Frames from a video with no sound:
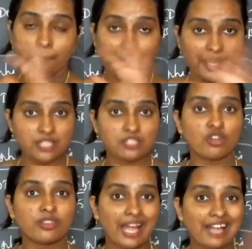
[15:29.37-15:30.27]
Based
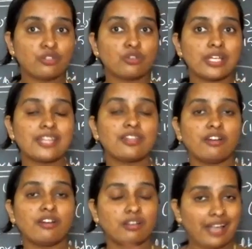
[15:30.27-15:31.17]
on that only
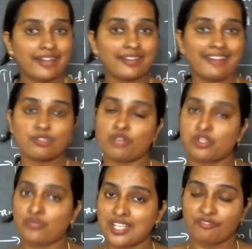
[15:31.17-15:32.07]
the land tax was
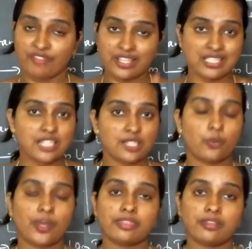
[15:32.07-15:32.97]
fixed as a
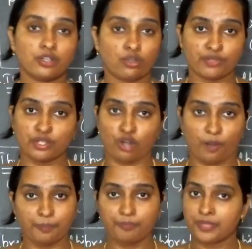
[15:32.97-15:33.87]
1/3 of the crop.